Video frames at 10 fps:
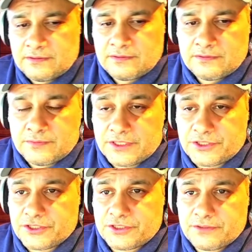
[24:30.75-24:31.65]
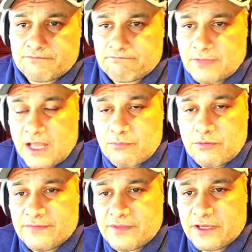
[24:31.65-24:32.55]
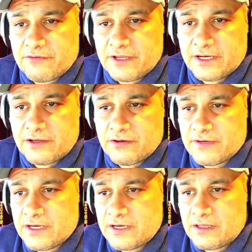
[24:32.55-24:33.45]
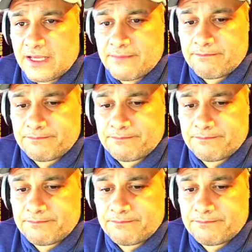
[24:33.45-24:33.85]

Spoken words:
which I believe they created COVID in a lab.